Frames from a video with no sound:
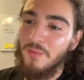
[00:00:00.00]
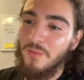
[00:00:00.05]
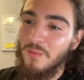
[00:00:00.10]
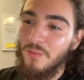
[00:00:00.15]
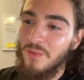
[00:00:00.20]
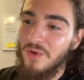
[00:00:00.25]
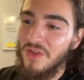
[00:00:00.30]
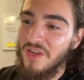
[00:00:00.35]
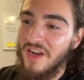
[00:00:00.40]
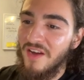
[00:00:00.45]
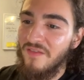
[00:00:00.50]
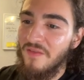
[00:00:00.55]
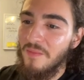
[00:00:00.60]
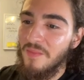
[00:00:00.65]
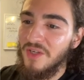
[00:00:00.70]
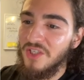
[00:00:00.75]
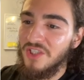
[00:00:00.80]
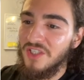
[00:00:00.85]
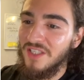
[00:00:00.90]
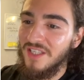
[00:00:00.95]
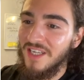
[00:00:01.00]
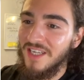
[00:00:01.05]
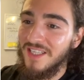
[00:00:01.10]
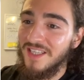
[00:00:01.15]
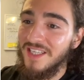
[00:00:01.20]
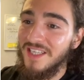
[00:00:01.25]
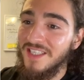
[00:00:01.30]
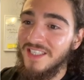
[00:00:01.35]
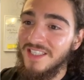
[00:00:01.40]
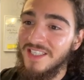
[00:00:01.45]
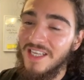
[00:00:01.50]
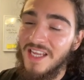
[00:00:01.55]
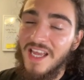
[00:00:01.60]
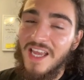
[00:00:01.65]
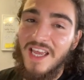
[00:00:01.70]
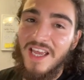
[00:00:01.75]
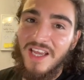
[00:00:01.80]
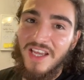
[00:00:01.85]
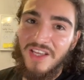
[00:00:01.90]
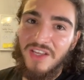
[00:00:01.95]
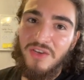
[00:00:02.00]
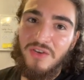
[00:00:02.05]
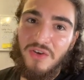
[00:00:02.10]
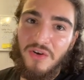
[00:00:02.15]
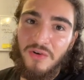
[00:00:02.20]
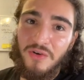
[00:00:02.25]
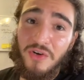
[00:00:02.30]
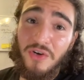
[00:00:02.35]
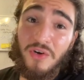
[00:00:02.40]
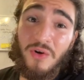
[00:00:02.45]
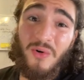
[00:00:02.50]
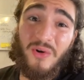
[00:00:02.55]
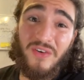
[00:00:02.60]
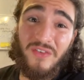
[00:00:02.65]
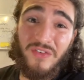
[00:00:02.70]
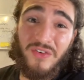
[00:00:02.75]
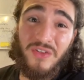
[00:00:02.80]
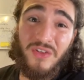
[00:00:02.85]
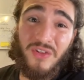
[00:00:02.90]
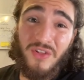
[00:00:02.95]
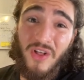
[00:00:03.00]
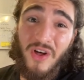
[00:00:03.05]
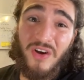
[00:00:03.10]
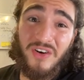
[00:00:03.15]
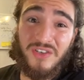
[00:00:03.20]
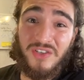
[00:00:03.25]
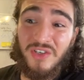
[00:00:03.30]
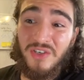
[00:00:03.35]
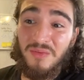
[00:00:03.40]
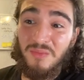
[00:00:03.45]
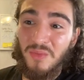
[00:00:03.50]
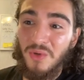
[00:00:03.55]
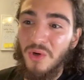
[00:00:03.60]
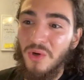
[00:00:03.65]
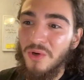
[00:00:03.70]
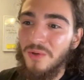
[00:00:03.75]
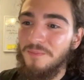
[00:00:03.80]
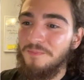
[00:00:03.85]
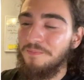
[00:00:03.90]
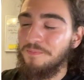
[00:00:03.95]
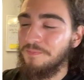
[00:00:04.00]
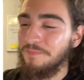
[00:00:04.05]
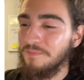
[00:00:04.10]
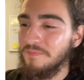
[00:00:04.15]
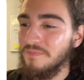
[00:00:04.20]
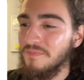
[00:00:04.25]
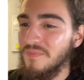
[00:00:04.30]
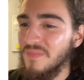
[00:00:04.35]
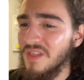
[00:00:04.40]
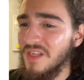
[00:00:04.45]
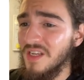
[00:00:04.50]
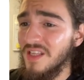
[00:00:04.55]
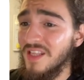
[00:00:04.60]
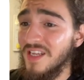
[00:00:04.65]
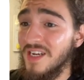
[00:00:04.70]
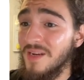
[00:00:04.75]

When you have a mission like this, you're going for the long-term goal. And then